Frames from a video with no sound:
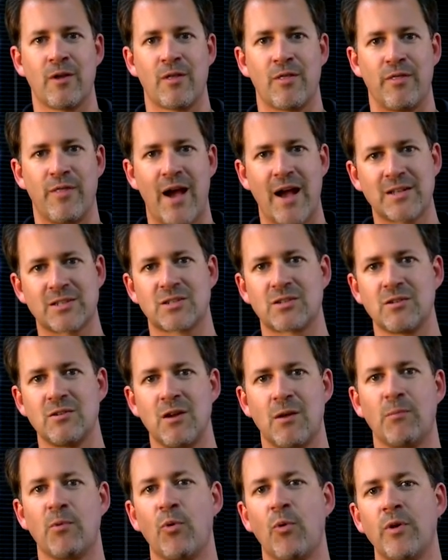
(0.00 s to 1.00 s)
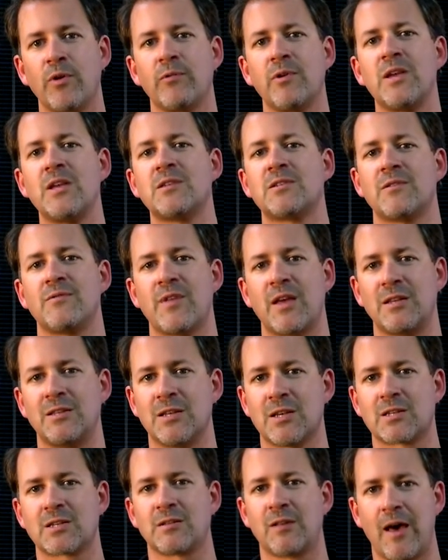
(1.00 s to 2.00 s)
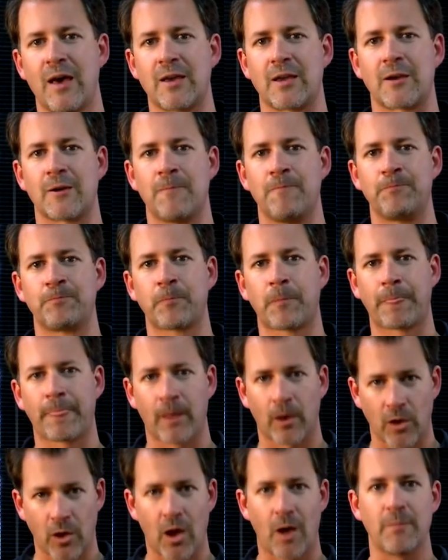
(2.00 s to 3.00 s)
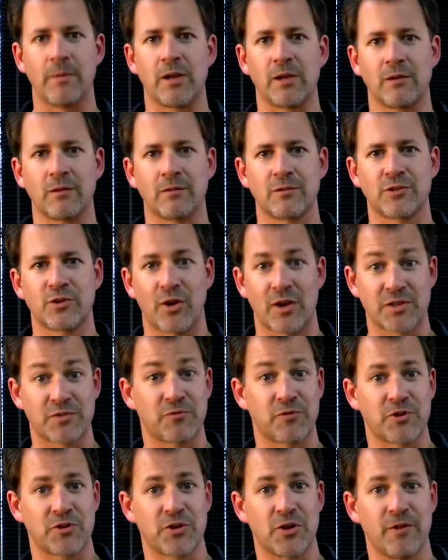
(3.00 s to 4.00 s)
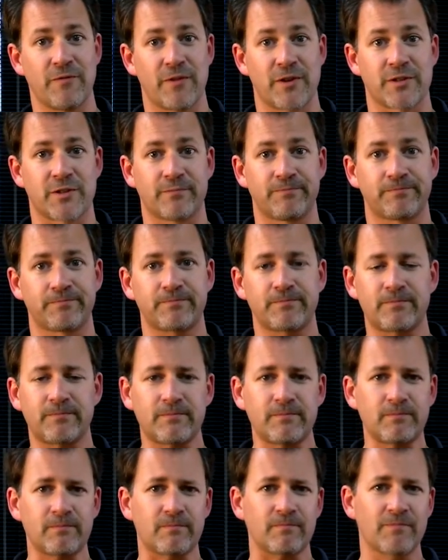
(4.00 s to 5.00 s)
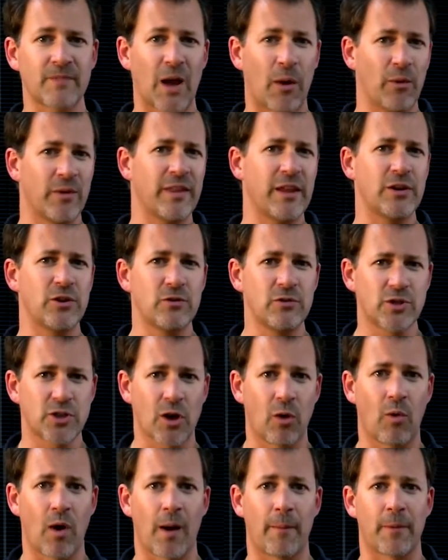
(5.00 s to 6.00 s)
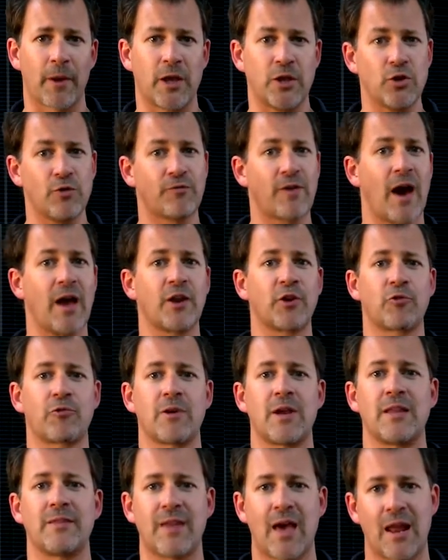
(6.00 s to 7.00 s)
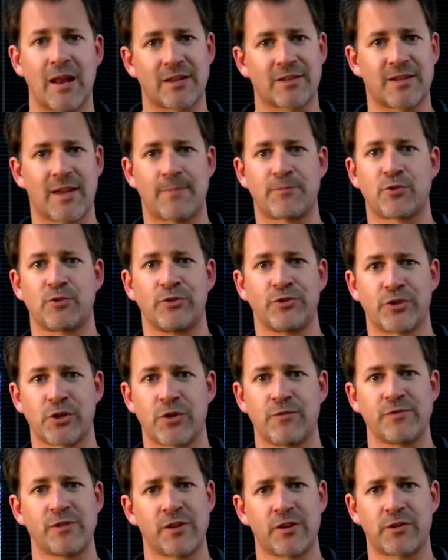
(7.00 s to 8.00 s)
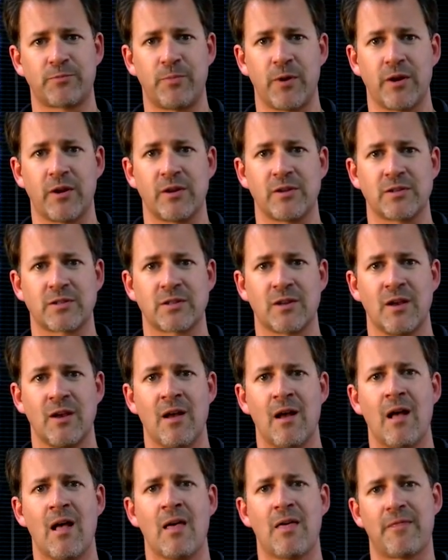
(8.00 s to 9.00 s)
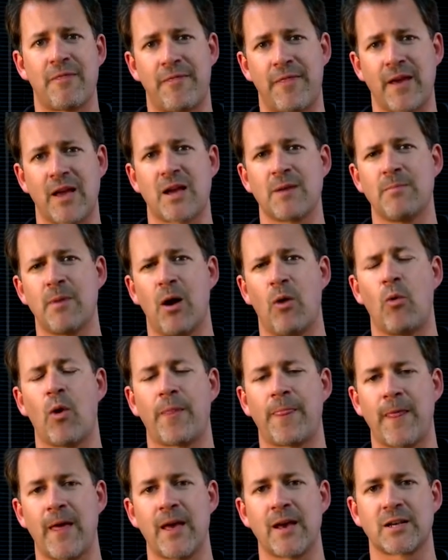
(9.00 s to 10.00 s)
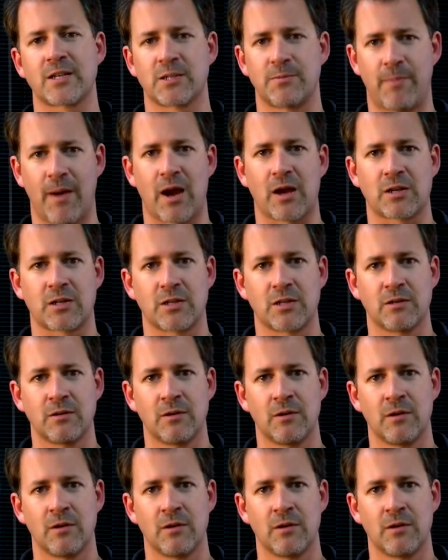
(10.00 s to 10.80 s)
That's the #1 reason they dislike coming to us for service. Now, when they do show up, and you've got to create that exceptional service experience, think about what they expect.